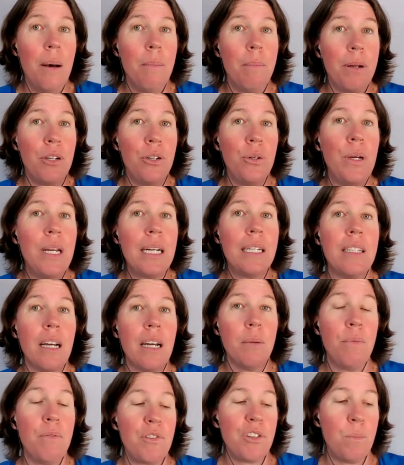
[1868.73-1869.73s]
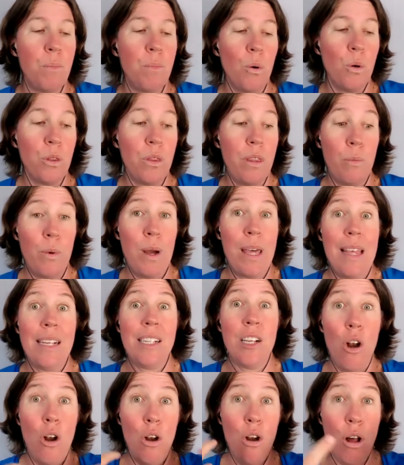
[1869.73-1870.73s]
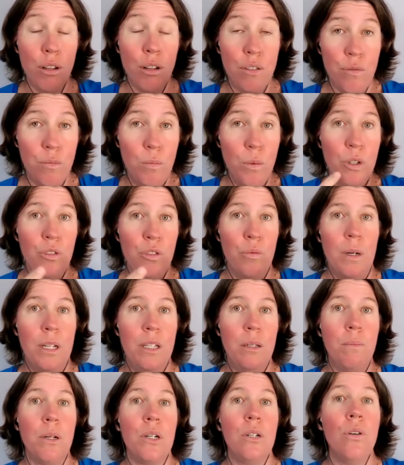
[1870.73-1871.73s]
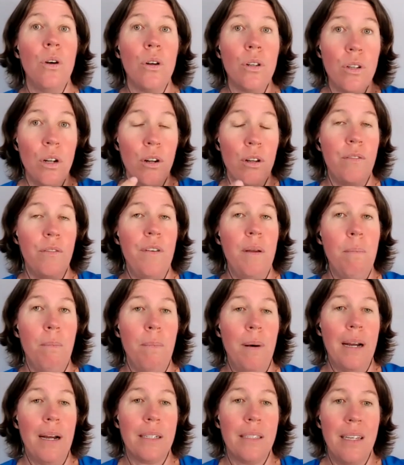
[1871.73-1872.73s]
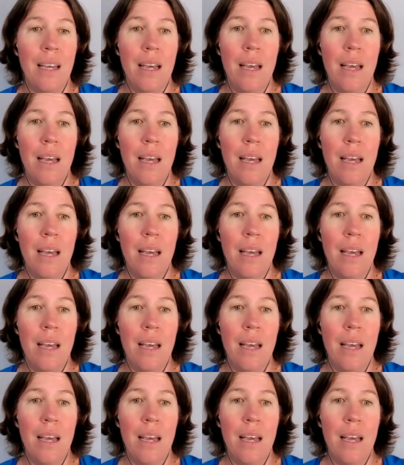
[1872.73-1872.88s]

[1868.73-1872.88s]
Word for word: but doing a type of sport where there's a lot of movement but not a lot of impact